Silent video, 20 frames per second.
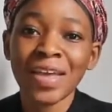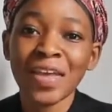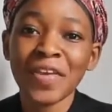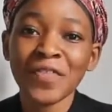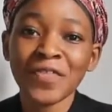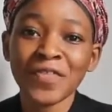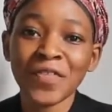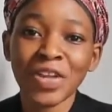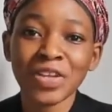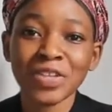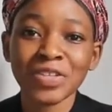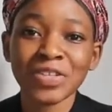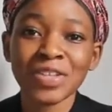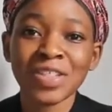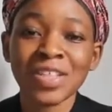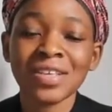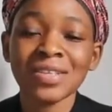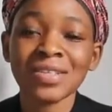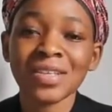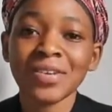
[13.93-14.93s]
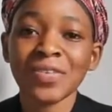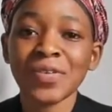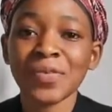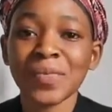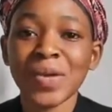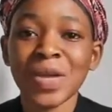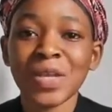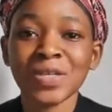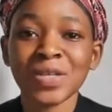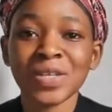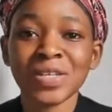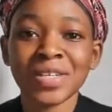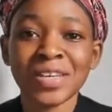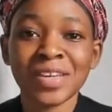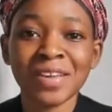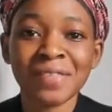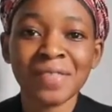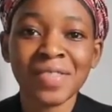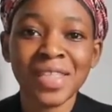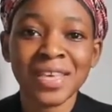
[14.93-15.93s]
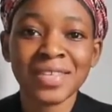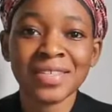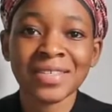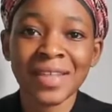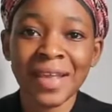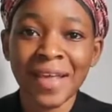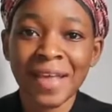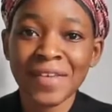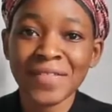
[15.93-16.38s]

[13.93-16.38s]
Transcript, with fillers: If you're new to this channel, make sure to give this